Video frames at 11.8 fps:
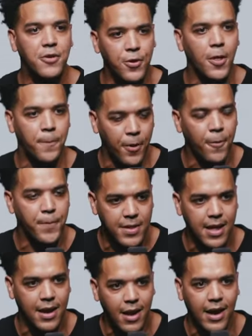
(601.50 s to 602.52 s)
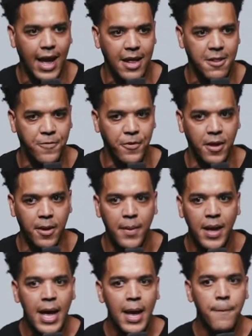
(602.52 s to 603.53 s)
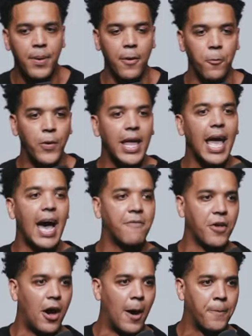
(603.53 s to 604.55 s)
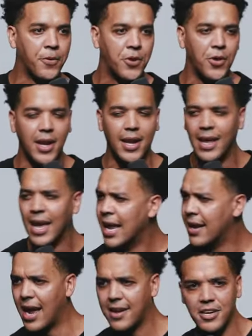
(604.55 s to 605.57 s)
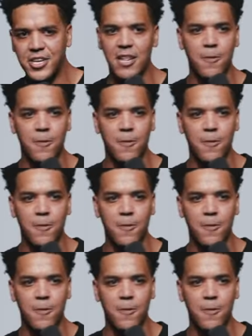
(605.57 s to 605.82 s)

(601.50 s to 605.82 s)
into the purpose that God has for them. But we have the opportunity not to